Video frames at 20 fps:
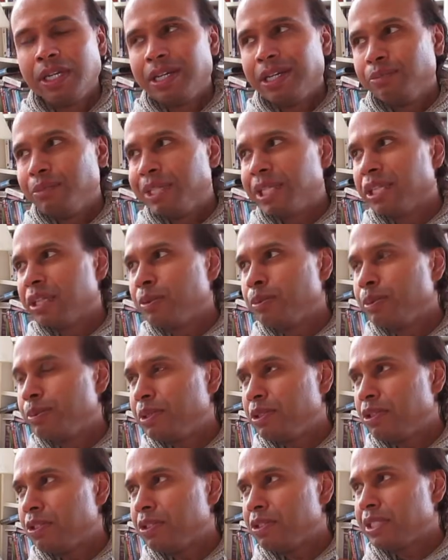I make a
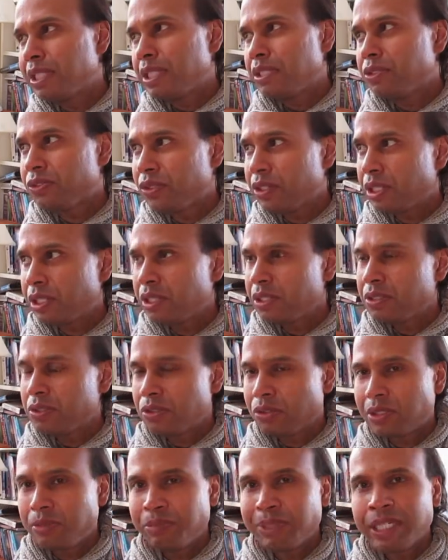commitment not to take
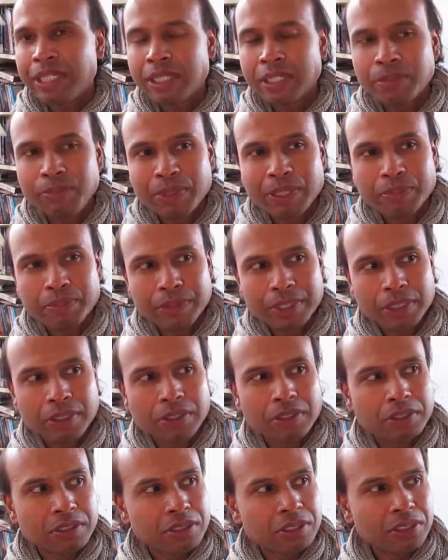drugs, or I make a commitment
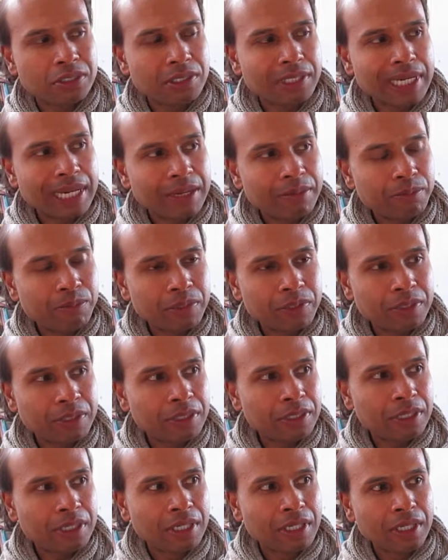not to
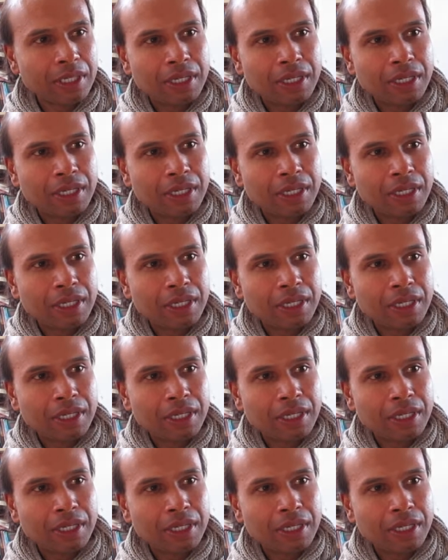gamble